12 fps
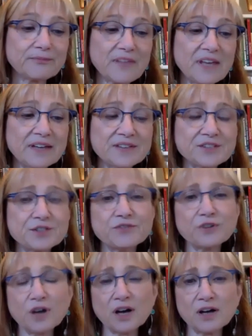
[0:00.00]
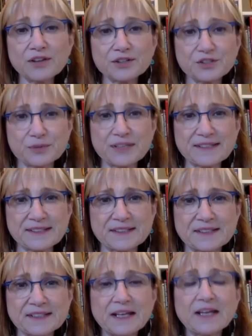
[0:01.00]
And so for all those
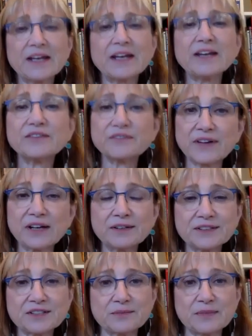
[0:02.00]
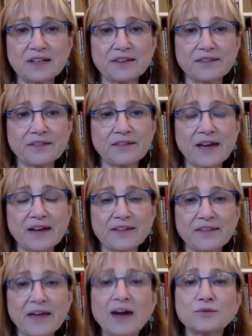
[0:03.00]
reasons, it felt to me that
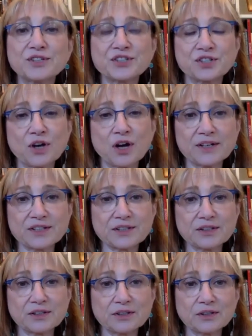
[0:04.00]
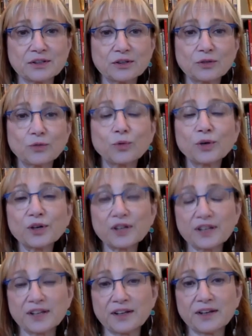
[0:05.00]
that was not
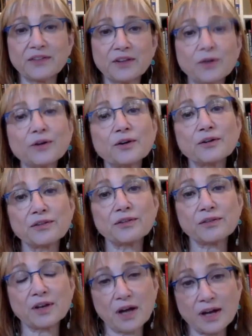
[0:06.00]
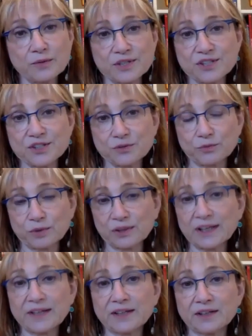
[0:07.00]
working in the earth that I was
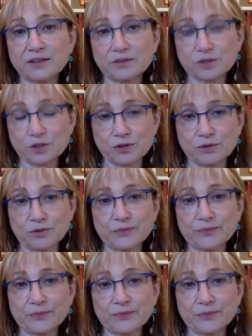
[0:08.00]
relating to.